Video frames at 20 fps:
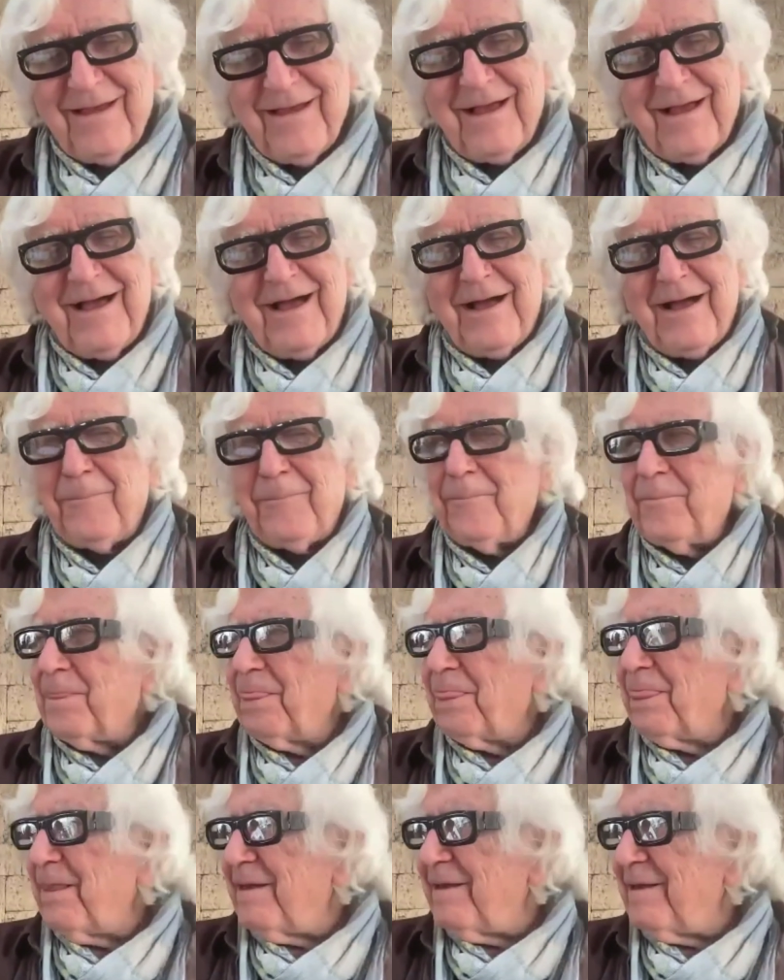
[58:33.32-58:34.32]

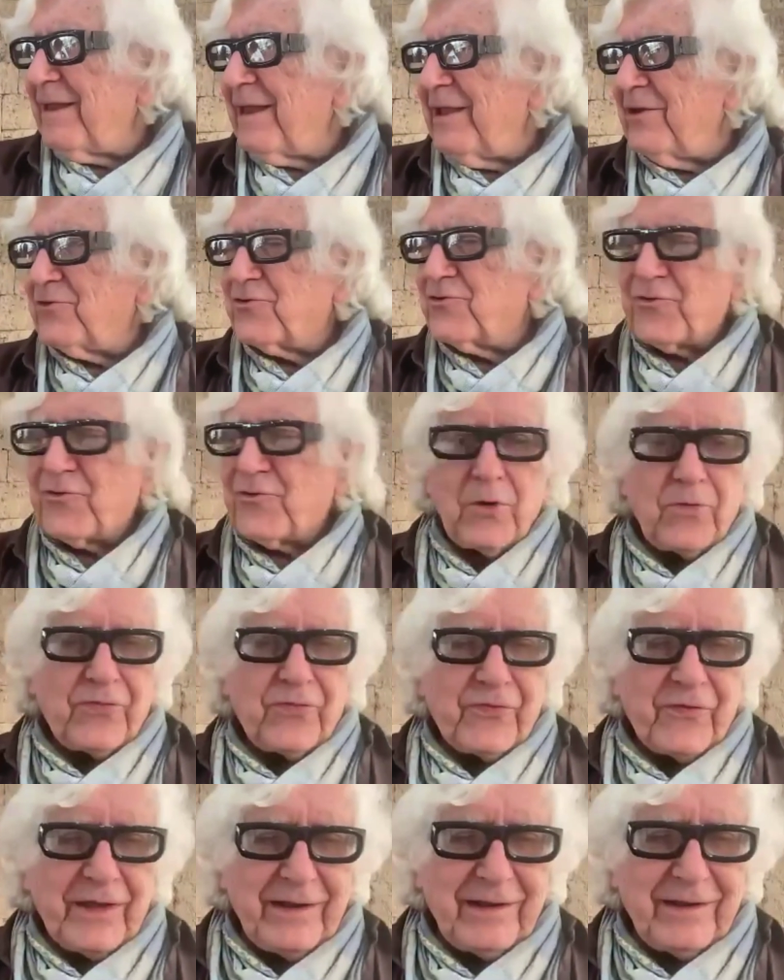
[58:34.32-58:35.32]
In
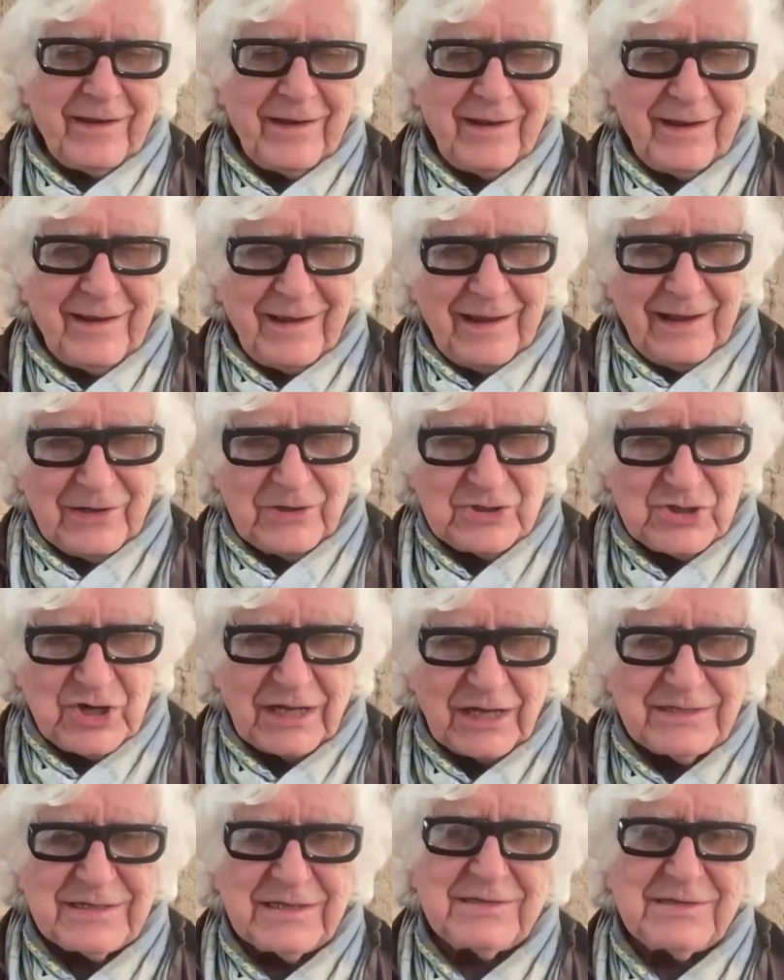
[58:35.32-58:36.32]
truth, in
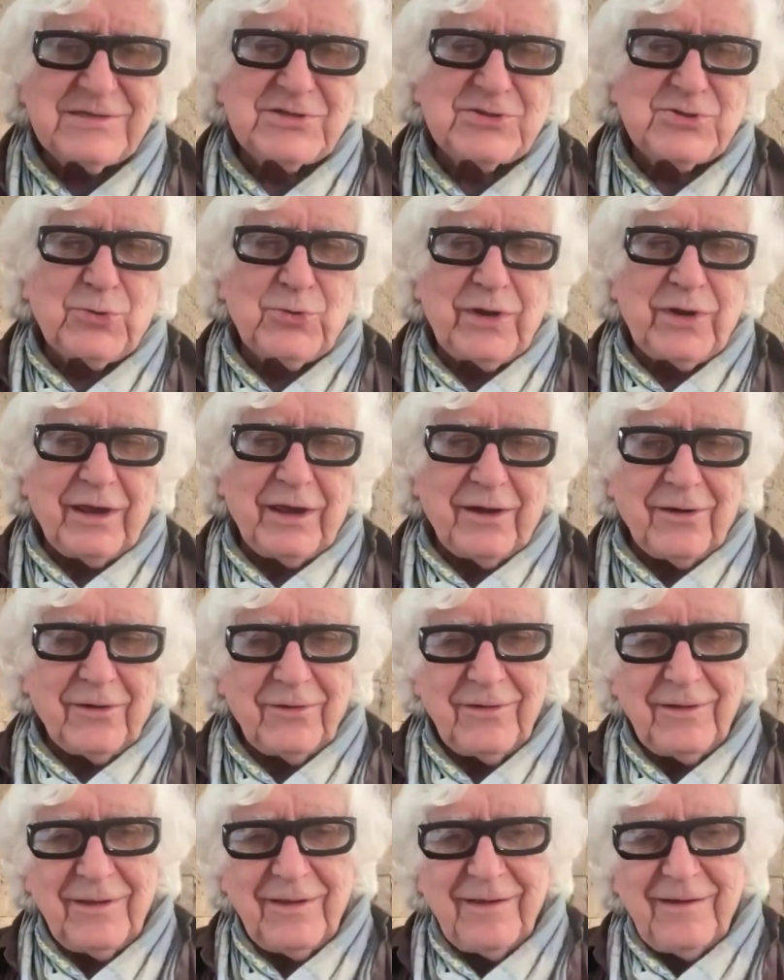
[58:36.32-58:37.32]
Judson's
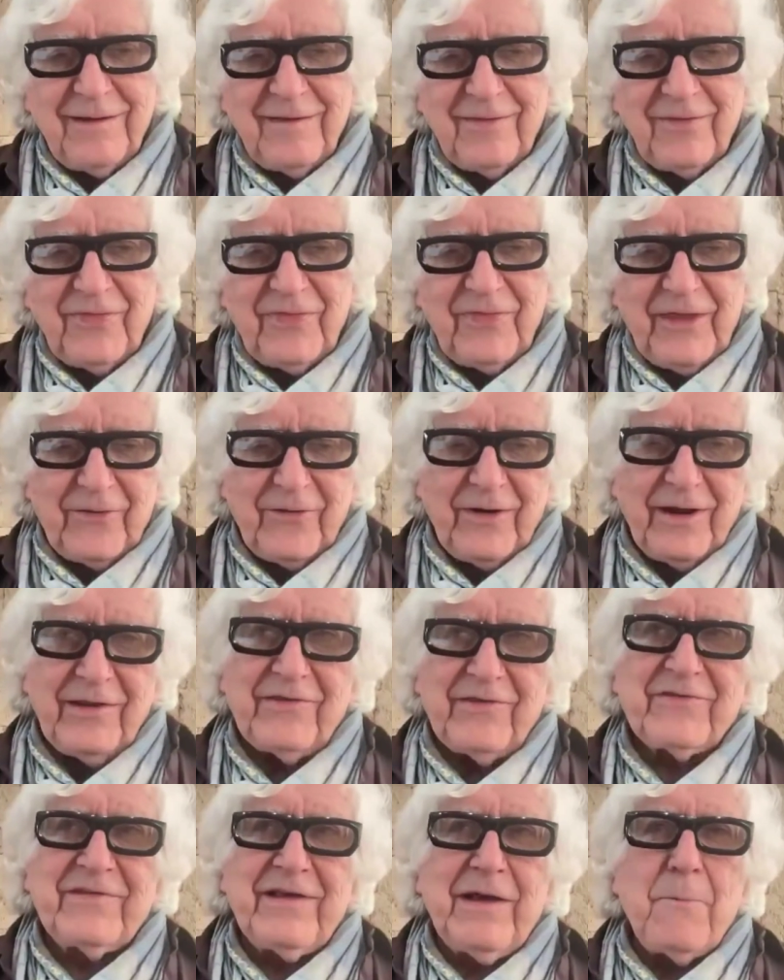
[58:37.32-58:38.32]
studio, there
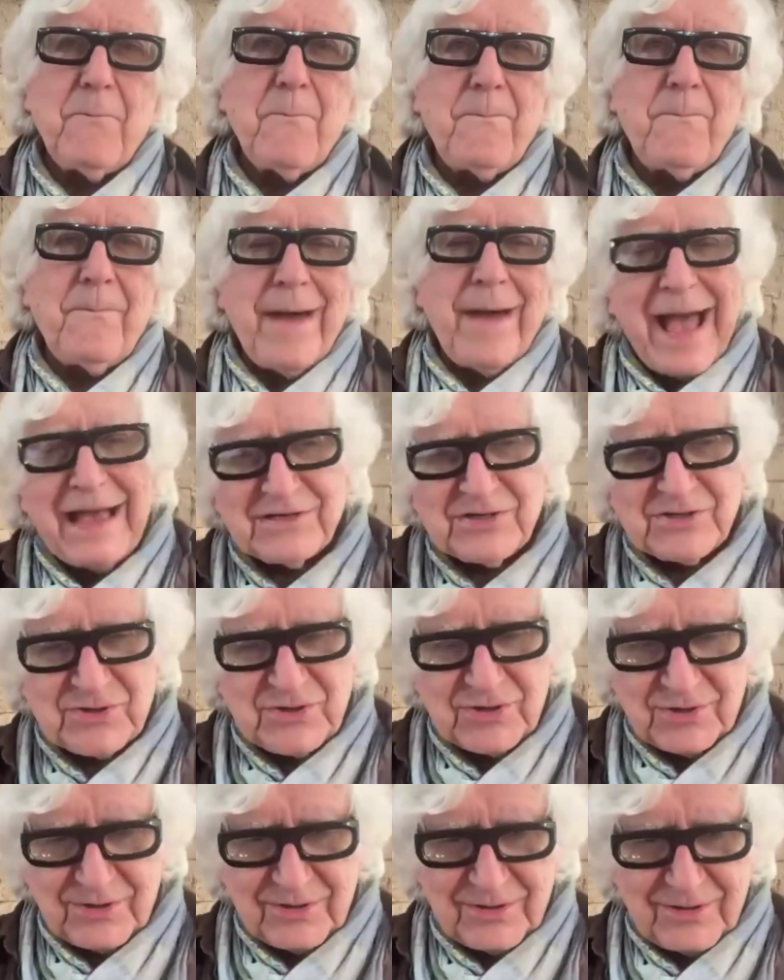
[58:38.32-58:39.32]
is some
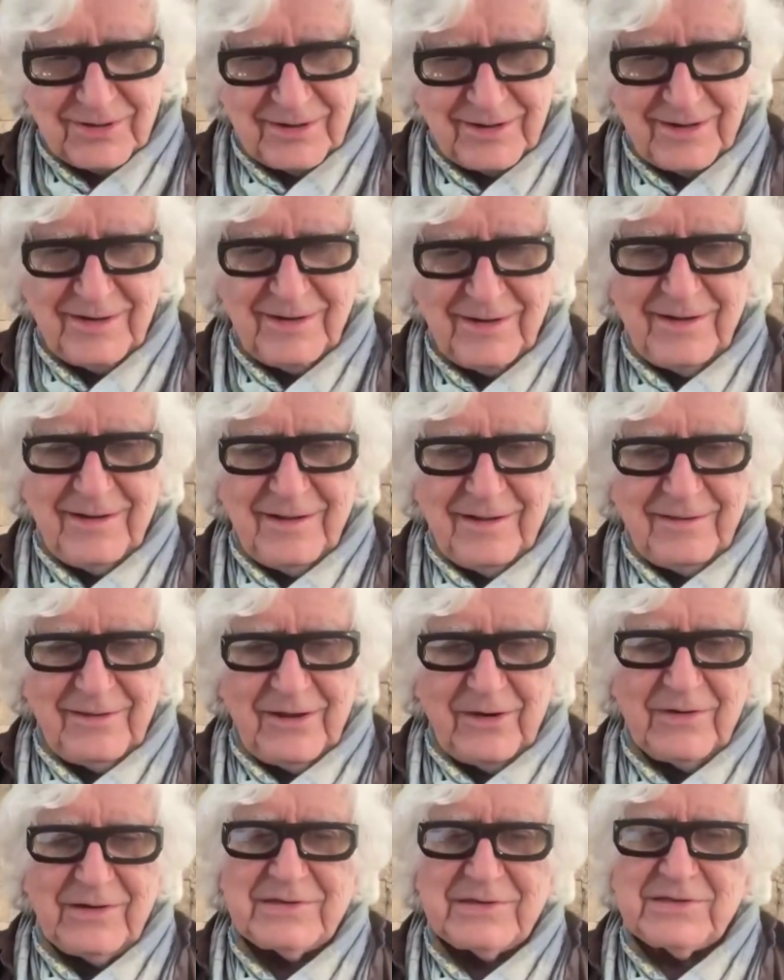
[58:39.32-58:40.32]
master
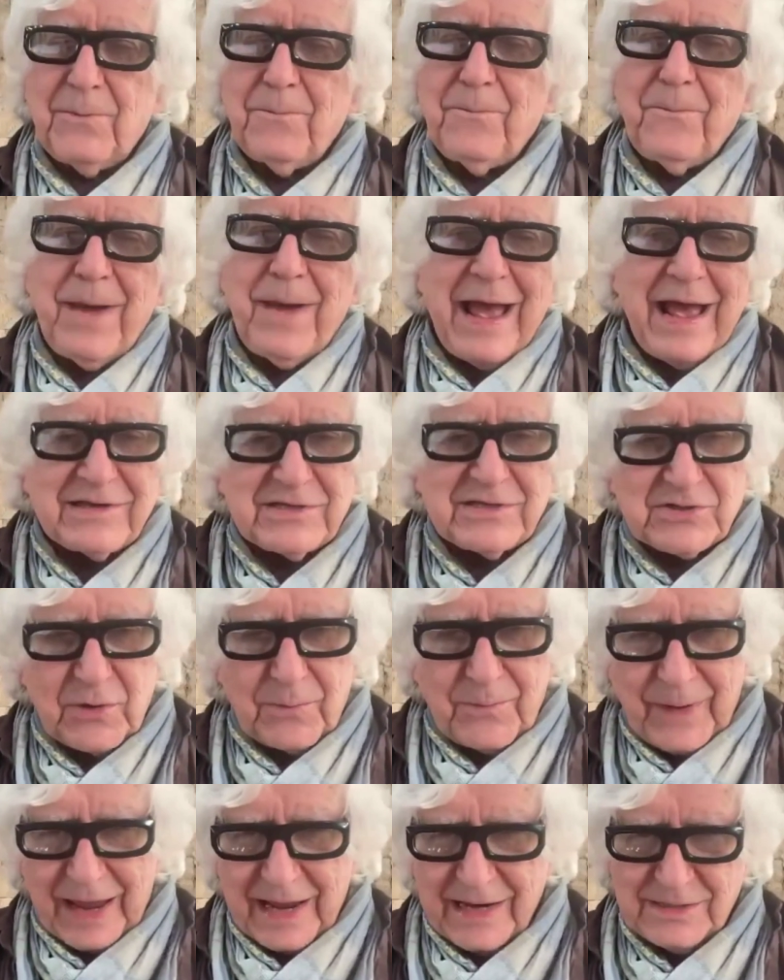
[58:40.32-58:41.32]

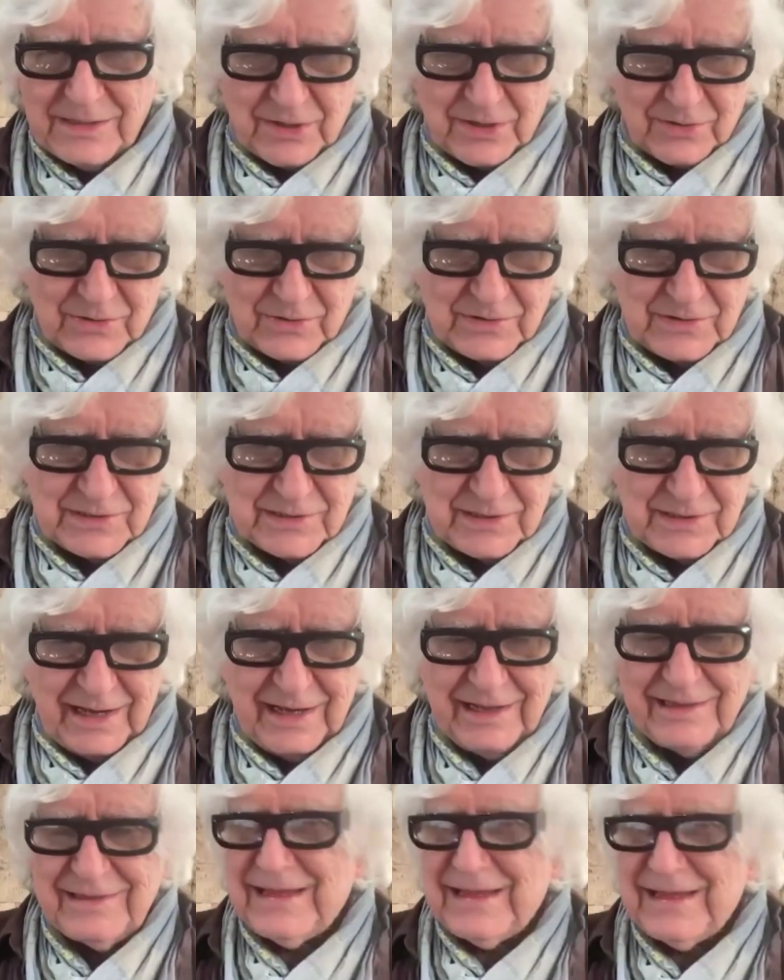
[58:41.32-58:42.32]
painters.
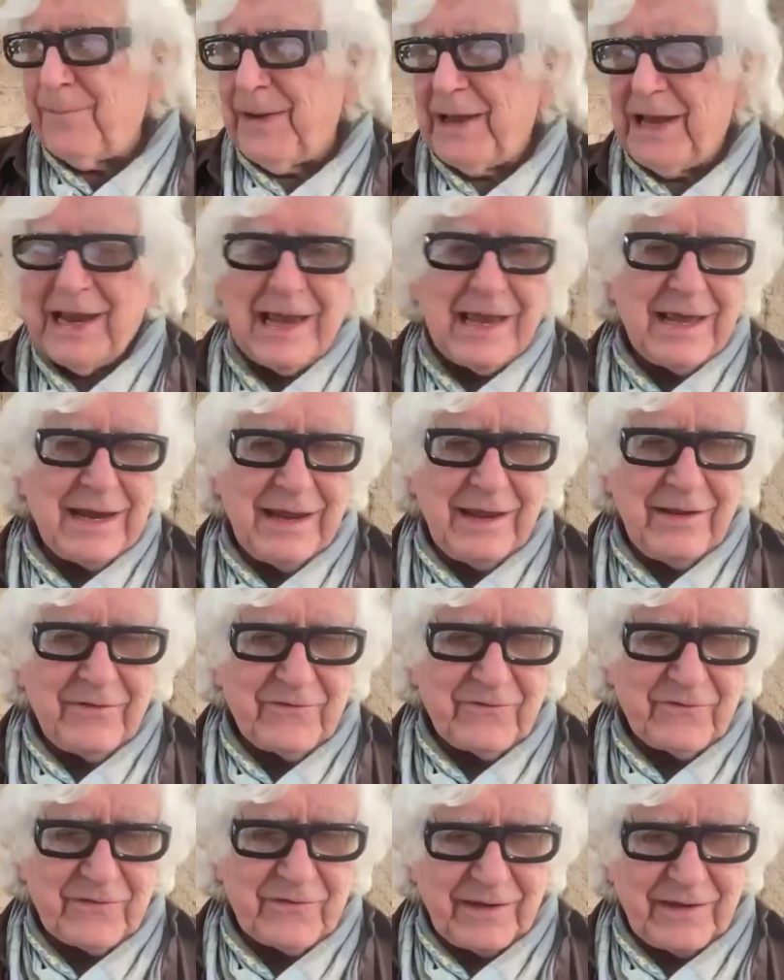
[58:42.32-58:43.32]
Indre
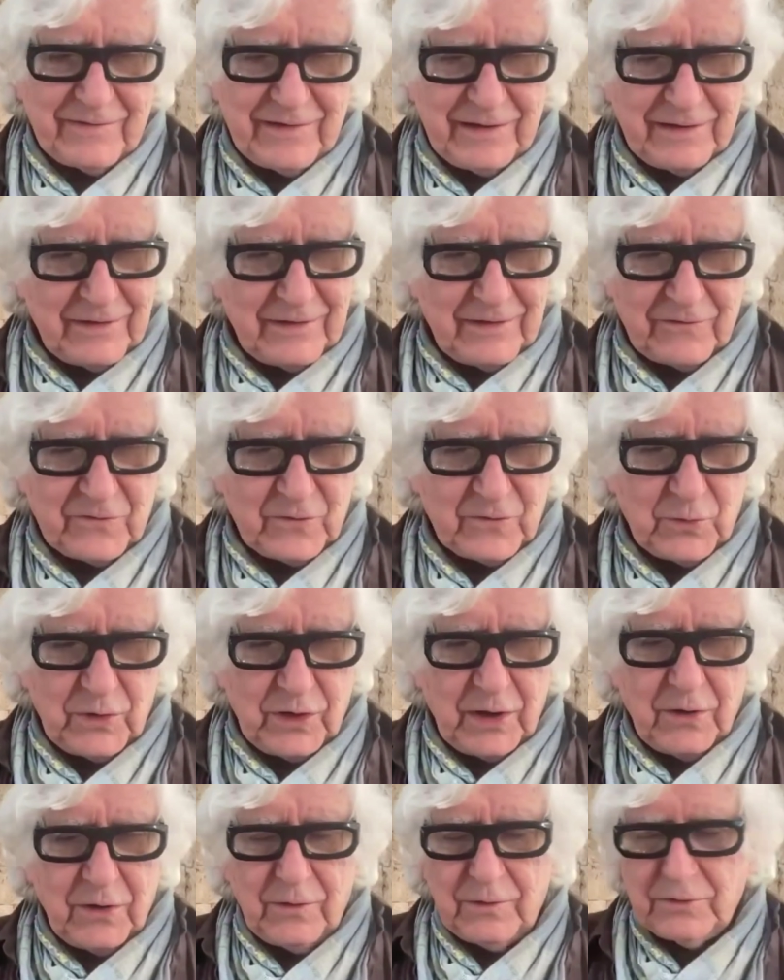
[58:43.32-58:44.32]
Bileris is in the
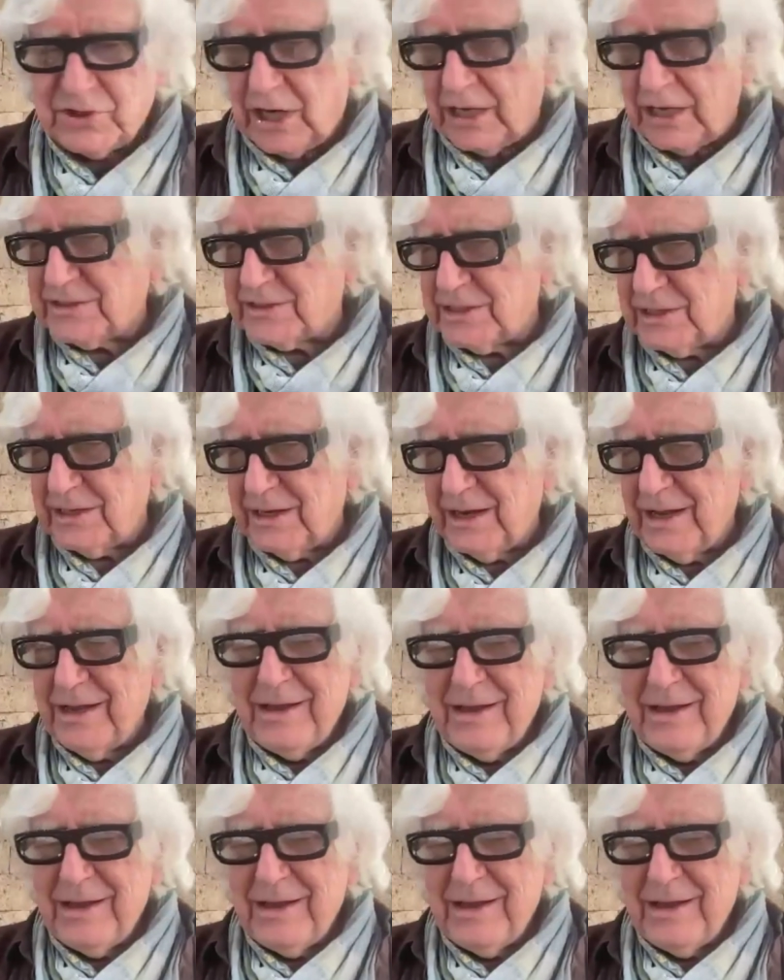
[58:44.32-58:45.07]
studio at Judson,